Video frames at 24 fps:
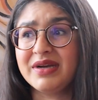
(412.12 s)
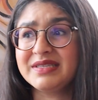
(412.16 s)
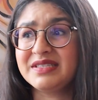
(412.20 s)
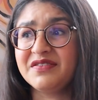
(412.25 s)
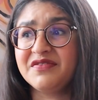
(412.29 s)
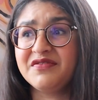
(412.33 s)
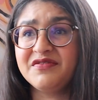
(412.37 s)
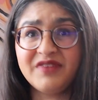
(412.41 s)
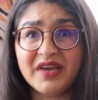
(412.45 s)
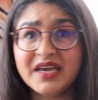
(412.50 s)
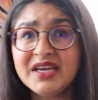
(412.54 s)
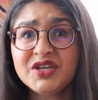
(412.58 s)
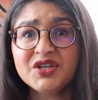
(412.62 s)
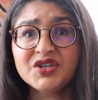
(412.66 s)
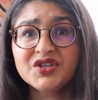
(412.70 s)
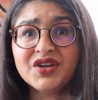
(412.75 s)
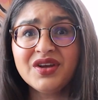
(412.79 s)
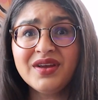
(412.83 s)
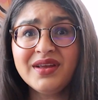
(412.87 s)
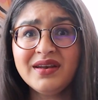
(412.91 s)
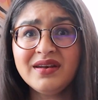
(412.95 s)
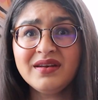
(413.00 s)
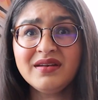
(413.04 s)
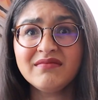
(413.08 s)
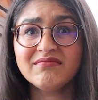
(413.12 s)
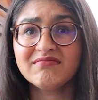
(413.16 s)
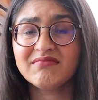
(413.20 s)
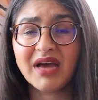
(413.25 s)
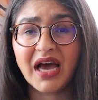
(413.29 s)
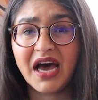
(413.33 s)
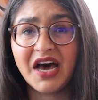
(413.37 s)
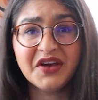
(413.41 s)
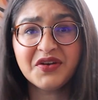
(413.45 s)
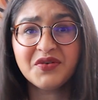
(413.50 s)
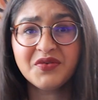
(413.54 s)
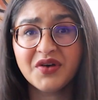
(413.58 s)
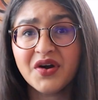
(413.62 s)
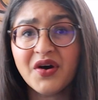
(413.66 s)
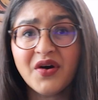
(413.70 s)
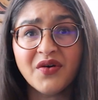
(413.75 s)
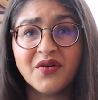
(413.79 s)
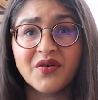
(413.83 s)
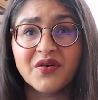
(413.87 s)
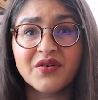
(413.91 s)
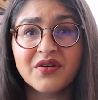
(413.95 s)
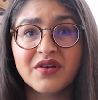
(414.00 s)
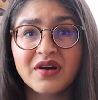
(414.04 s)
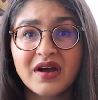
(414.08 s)
reservation? I don't
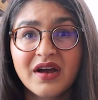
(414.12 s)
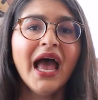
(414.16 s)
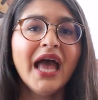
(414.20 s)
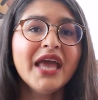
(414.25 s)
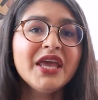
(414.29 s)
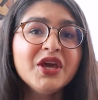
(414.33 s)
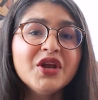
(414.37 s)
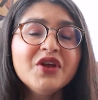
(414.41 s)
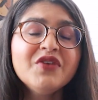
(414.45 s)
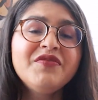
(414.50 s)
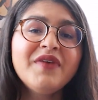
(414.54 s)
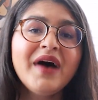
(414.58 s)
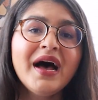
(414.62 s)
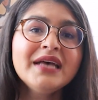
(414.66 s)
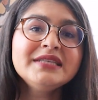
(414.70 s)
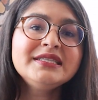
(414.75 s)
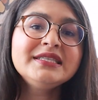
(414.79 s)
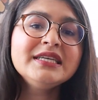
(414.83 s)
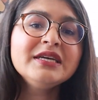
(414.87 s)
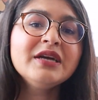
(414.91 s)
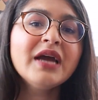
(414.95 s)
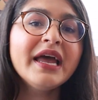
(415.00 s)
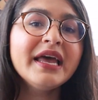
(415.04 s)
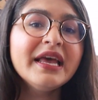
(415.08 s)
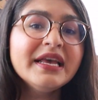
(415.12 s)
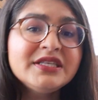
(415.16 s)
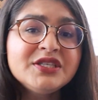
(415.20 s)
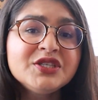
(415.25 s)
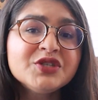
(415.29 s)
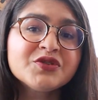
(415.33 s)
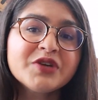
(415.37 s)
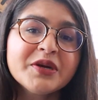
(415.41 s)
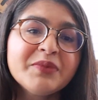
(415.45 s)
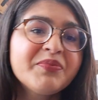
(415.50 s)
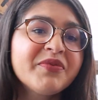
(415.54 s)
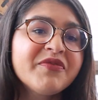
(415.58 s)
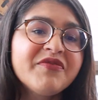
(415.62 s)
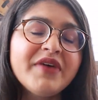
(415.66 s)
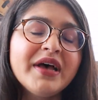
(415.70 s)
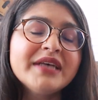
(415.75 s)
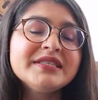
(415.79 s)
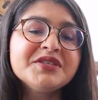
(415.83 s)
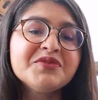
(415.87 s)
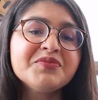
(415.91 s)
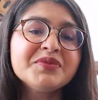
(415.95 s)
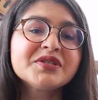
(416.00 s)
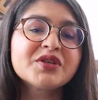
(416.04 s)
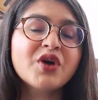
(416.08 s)
know. A university history
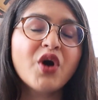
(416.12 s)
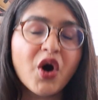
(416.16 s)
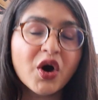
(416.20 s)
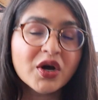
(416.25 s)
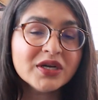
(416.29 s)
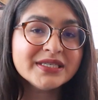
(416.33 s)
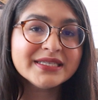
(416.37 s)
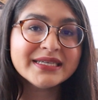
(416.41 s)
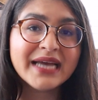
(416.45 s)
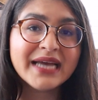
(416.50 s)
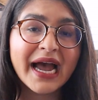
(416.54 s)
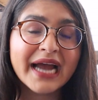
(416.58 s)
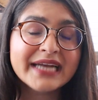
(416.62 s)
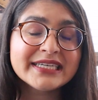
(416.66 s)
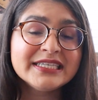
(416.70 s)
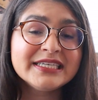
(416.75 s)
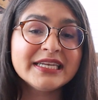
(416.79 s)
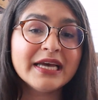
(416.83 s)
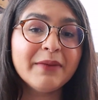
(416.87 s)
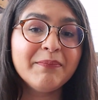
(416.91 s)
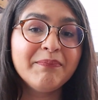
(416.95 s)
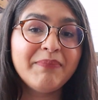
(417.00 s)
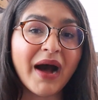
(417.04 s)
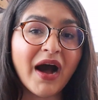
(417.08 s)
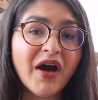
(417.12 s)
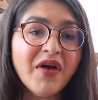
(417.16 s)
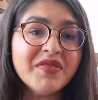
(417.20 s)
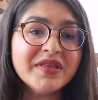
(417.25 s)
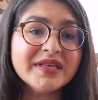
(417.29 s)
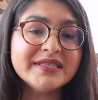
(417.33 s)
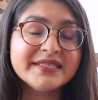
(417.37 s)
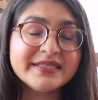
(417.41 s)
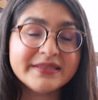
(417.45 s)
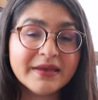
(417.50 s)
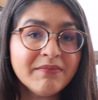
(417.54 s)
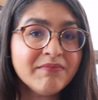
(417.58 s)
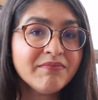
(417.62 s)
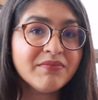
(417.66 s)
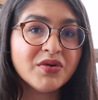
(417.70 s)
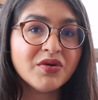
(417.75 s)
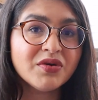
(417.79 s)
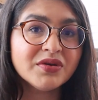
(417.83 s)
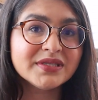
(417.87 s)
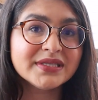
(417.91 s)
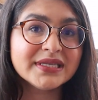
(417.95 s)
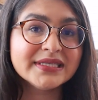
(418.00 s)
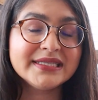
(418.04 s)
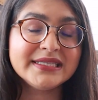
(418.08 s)
professor was contacted about the
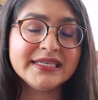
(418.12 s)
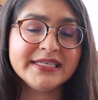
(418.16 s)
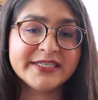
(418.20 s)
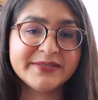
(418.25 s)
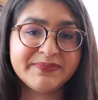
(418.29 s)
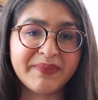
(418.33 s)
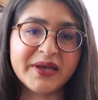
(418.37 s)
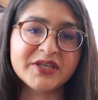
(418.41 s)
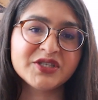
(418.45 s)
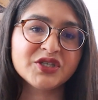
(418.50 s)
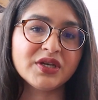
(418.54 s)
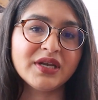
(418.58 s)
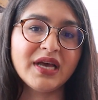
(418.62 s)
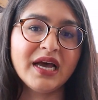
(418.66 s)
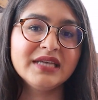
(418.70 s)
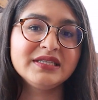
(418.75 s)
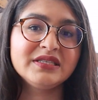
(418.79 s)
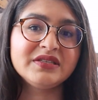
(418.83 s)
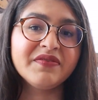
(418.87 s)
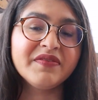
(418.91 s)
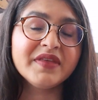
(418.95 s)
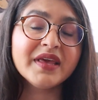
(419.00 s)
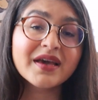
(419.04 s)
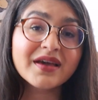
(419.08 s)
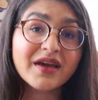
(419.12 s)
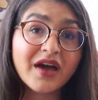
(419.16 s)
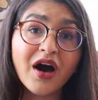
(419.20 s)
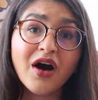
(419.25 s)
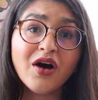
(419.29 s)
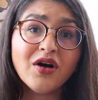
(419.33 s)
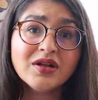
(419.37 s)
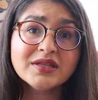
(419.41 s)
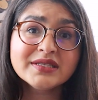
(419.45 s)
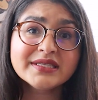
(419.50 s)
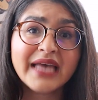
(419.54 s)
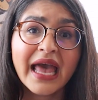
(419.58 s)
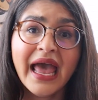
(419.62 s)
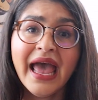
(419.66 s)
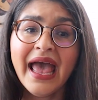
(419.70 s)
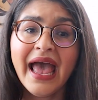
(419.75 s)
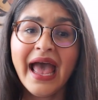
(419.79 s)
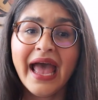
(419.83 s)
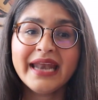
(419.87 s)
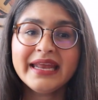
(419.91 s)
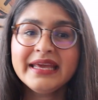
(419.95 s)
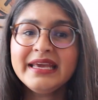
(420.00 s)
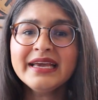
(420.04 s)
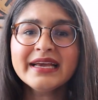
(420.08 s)
symbols since he specialized in the occult,
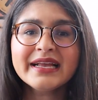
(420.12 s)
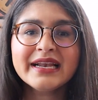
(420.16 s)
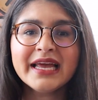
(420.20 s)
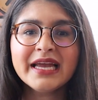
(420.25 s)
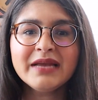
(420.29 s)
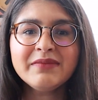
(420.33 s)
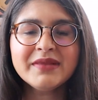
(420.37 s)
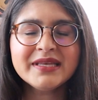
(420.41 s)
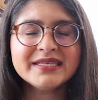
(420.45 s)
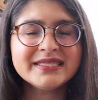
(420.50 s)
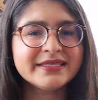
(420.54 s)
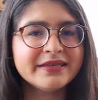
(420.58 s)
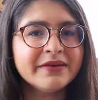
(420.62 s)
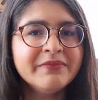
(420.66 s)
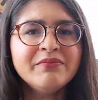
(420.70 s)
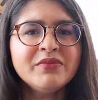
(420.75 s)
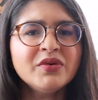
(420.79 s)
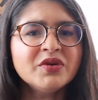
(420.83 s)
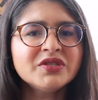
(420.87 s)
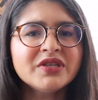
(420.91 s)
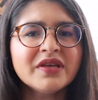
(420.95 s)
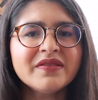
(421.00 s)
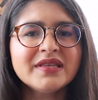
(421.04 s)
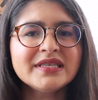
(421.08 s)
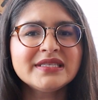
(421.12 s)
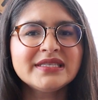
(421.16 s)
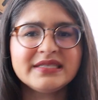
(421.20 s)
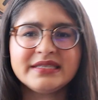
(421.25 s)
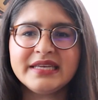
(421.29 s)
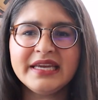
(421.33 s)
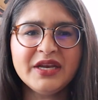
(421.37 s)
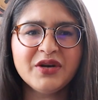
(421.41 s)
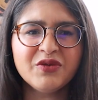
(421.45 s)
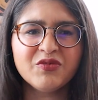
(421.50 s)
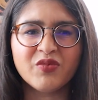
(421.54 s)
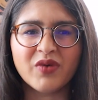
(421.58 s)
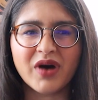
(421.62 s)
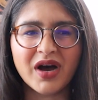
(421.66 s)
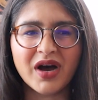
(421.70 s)
and he claimed the symbols at the scene